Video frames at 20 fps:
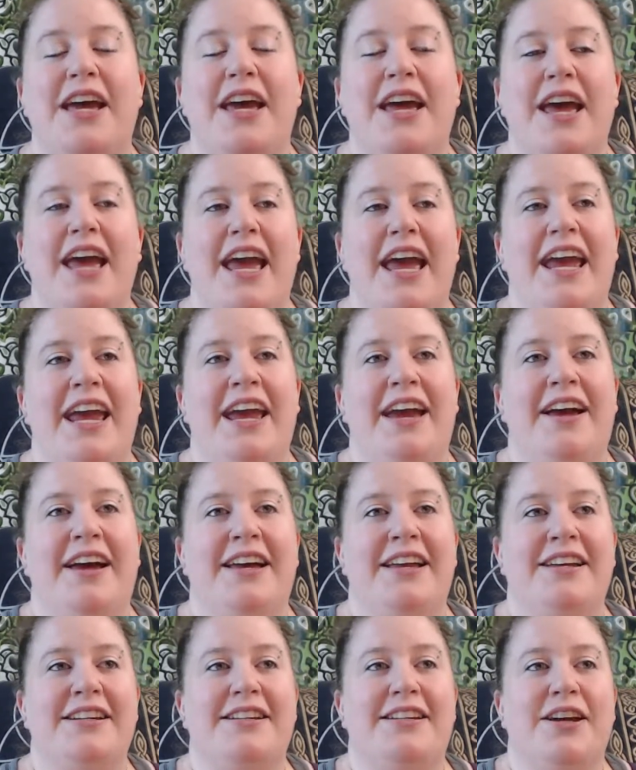
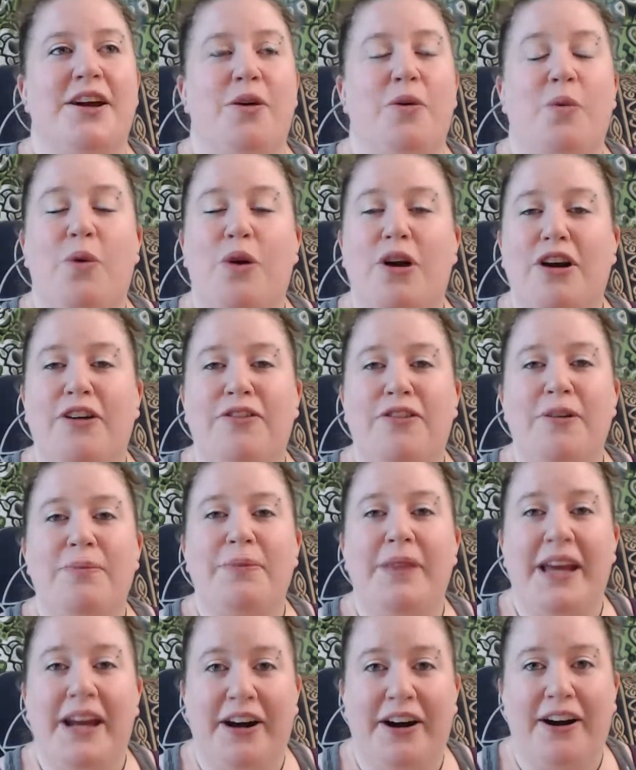and work from
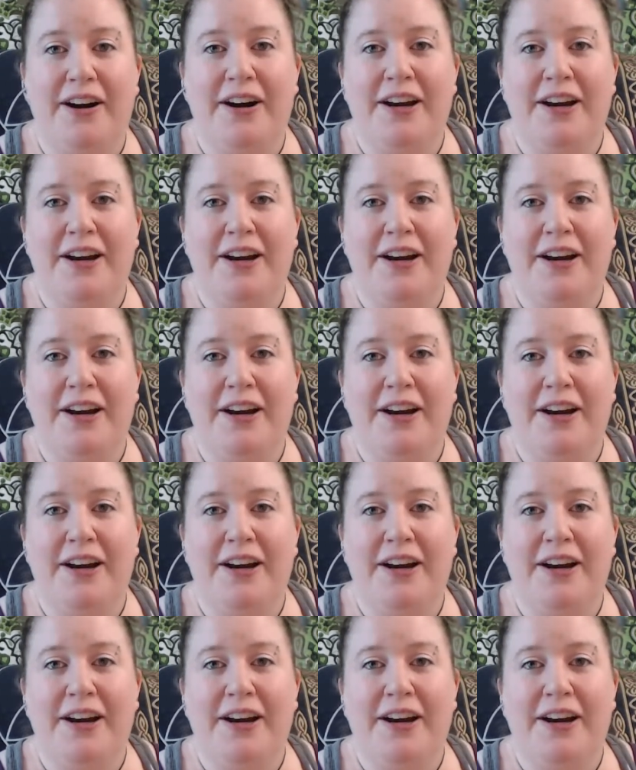there